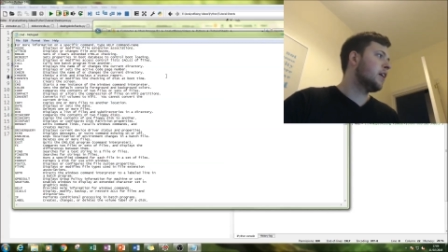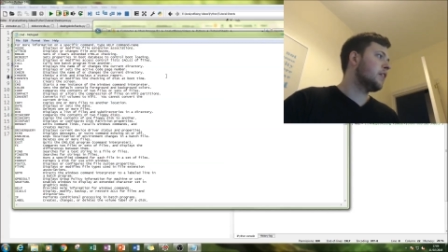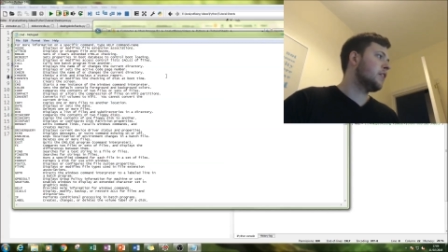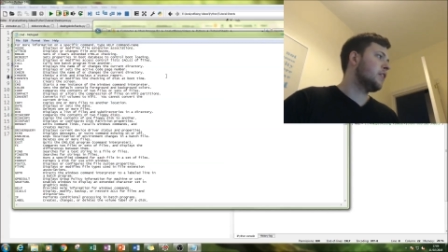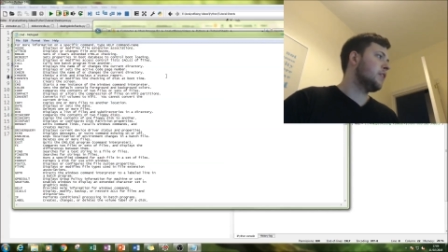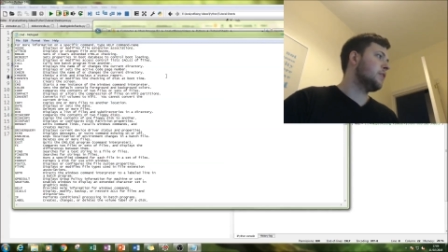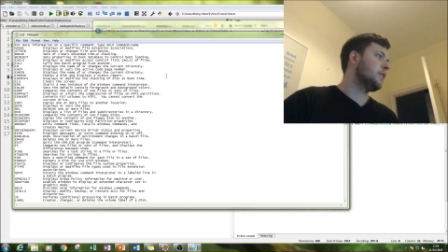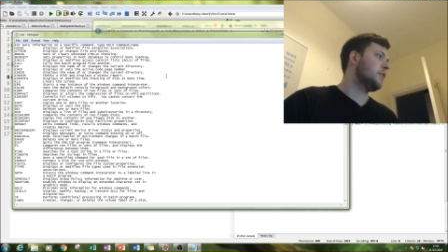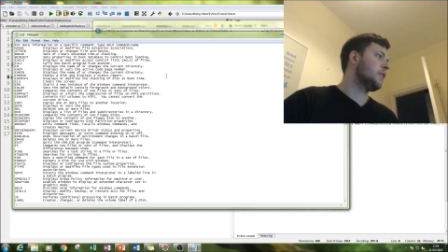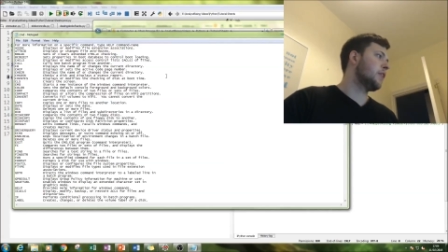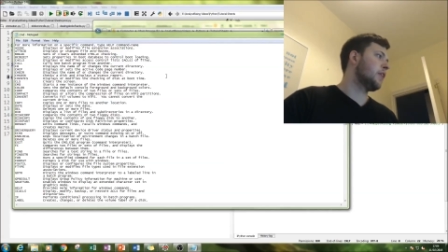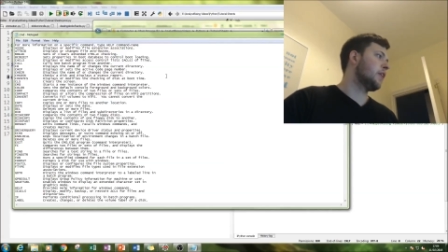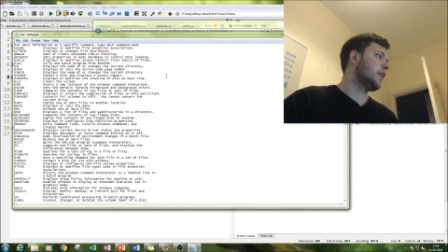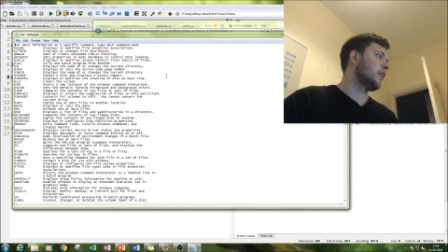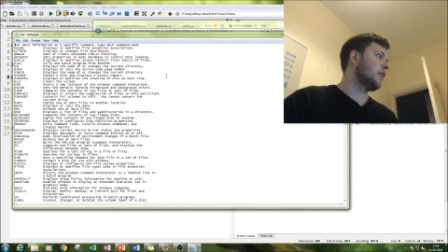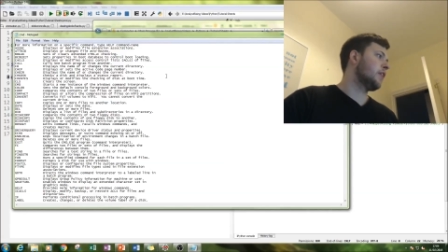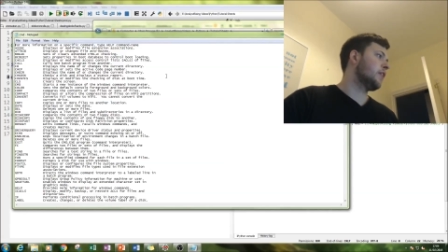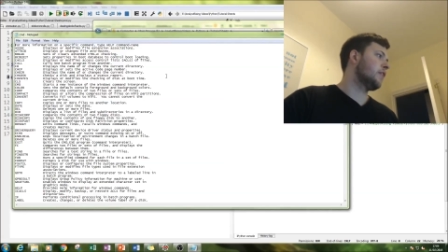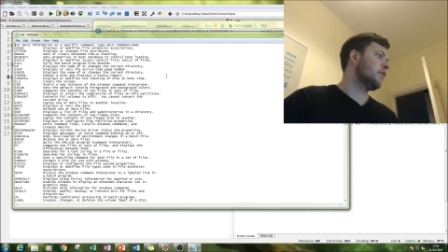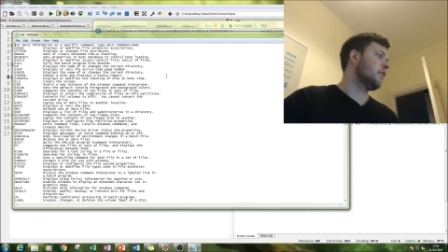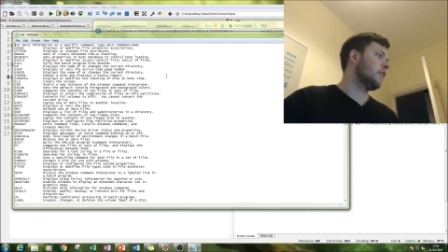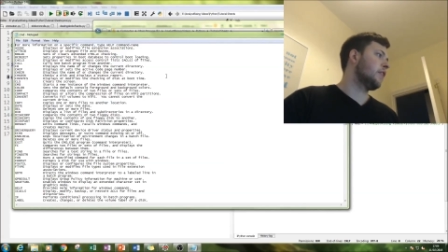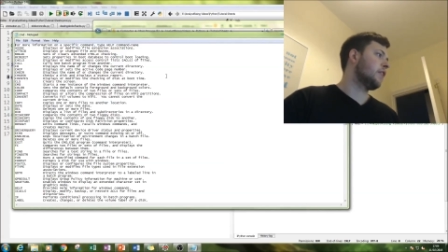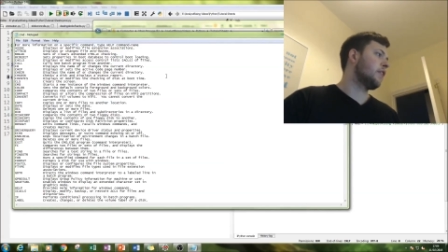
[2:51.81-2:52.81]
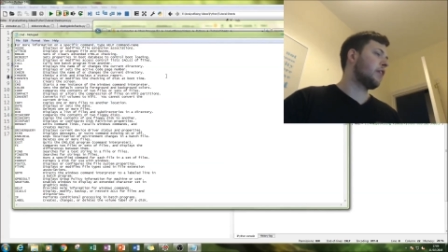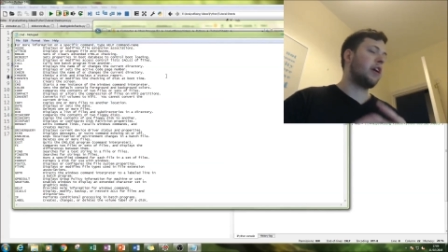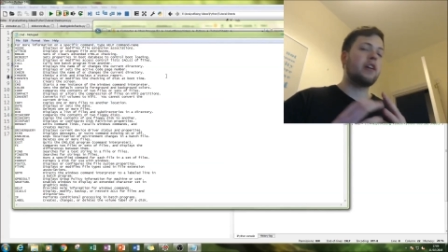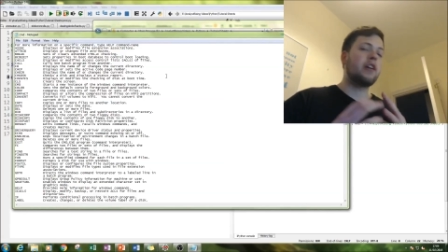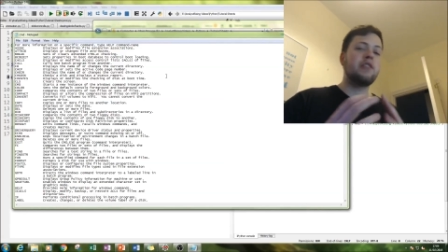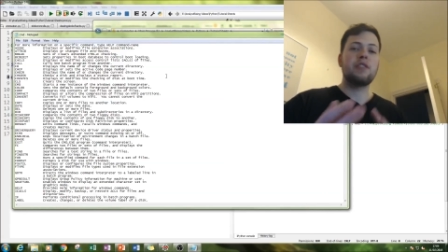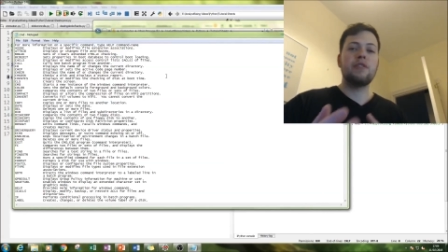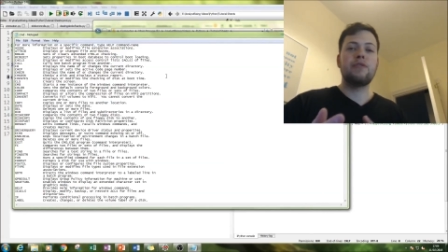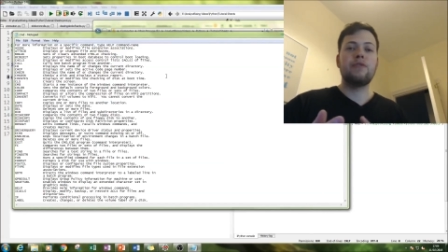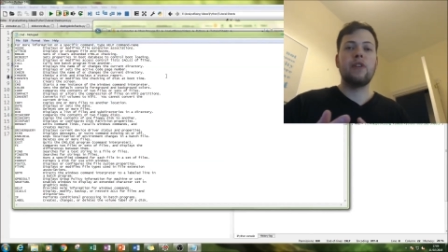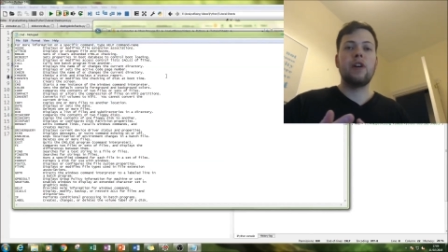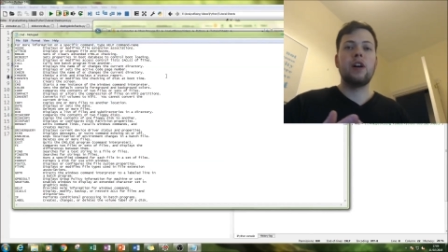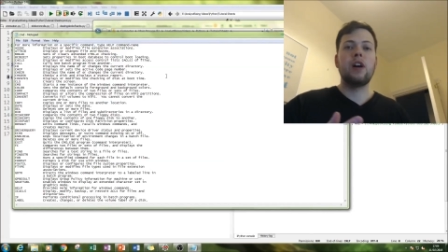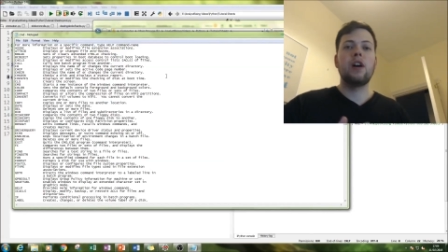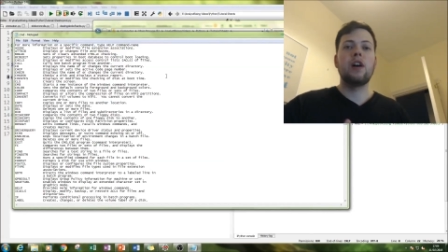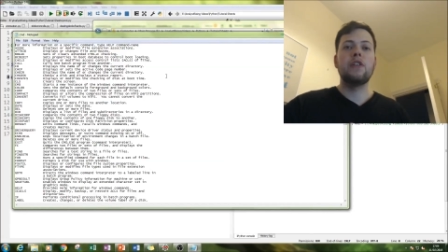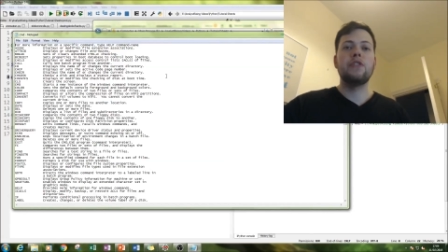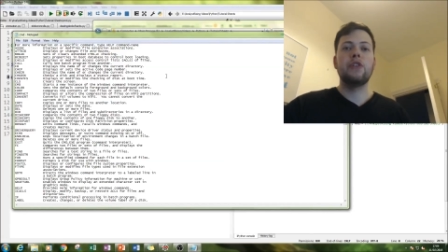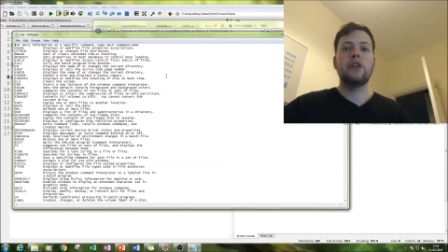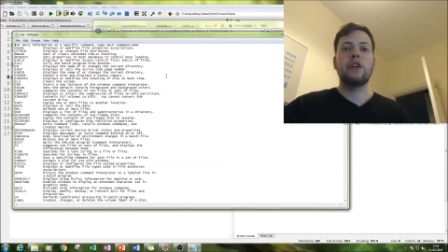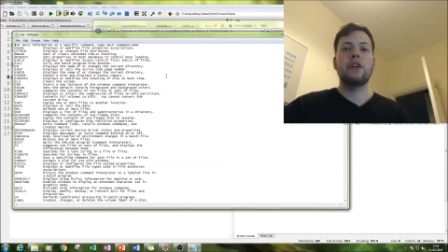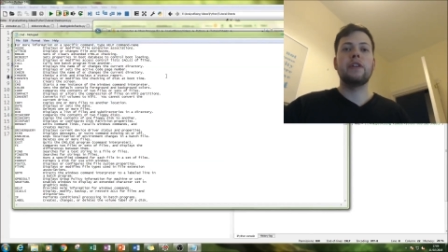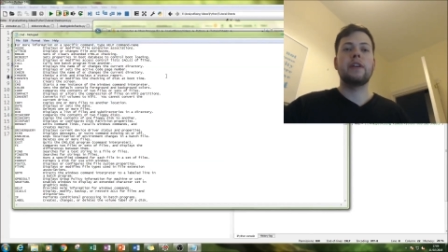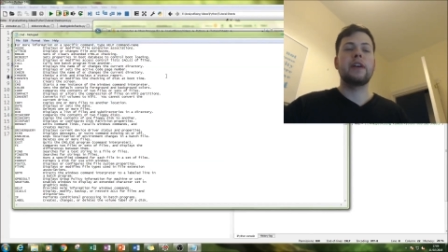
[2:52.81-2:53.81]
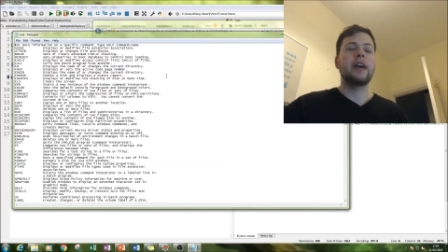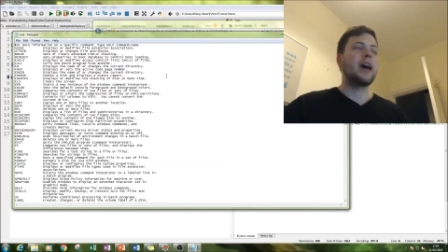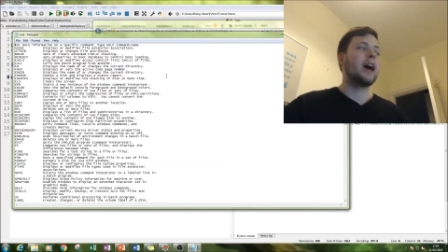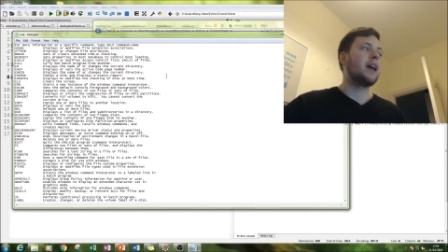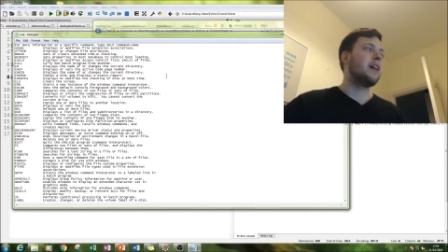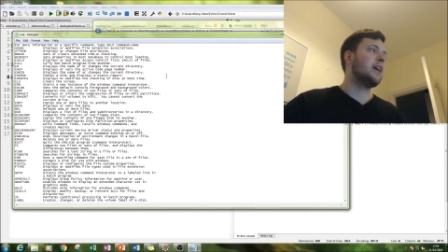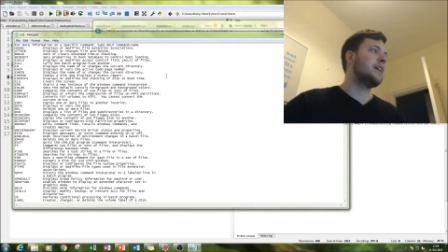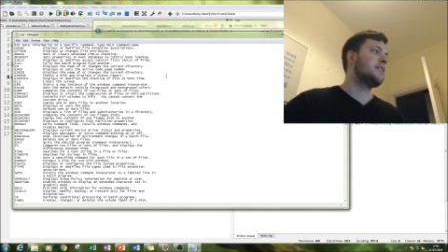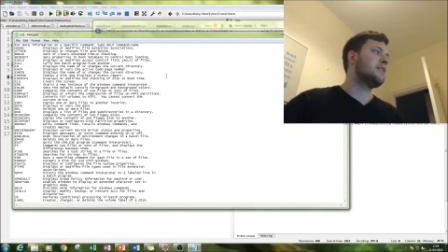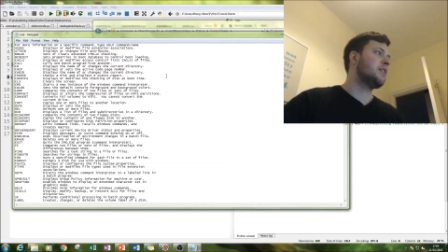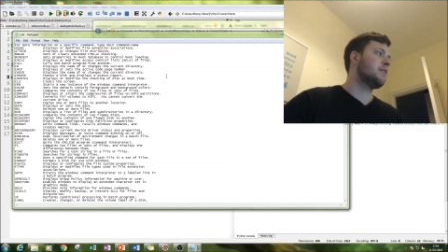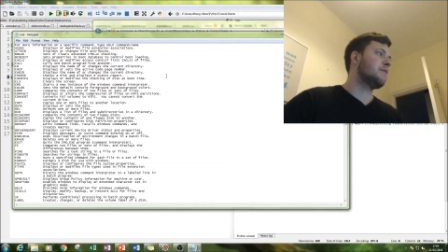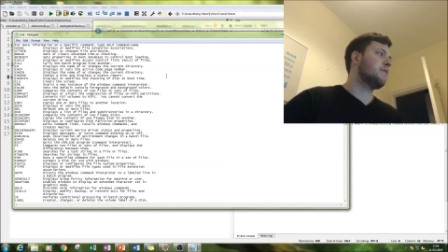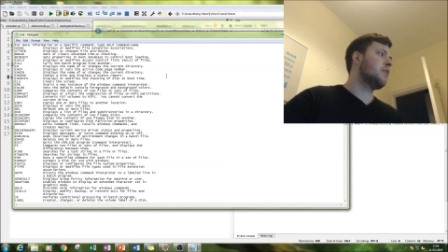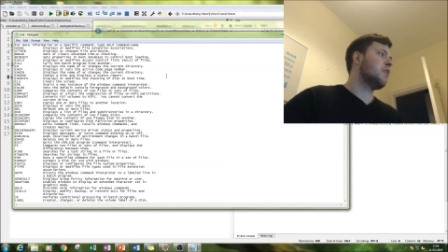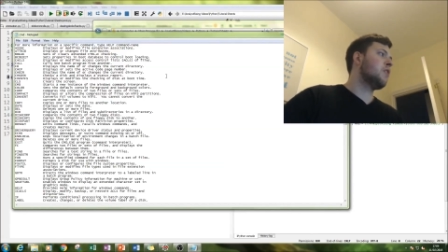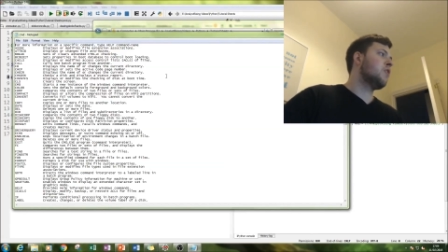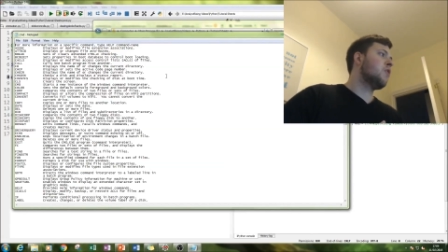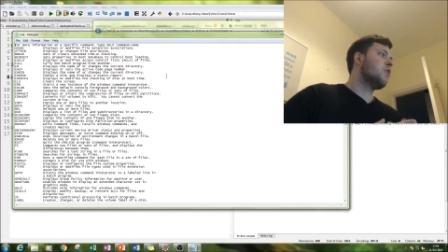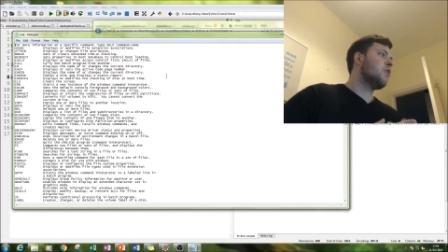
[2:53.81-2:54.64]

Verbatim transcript: you can go to files, you can get a list of